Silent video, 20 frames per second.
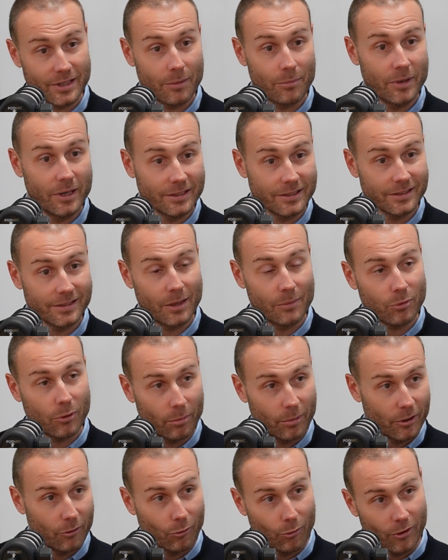that meeting, they're
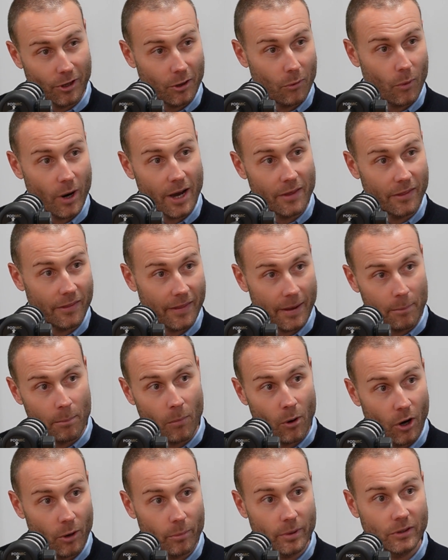probably already aware that there
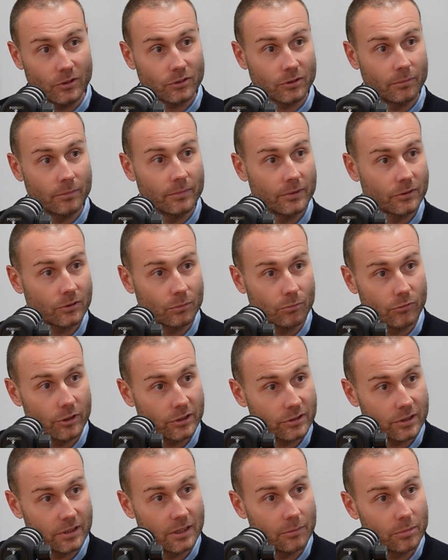might be some
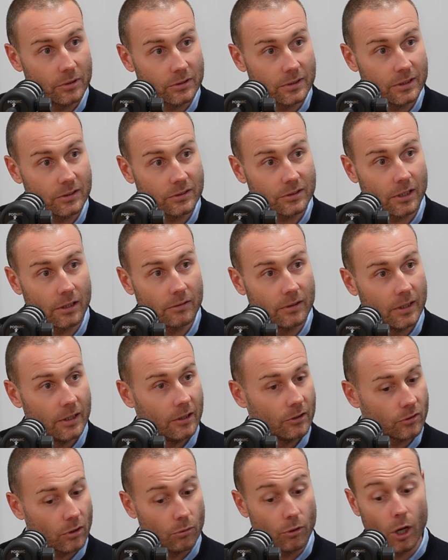risk in the business.
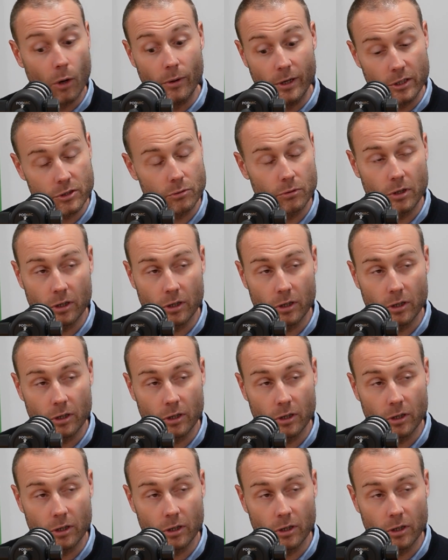So no initial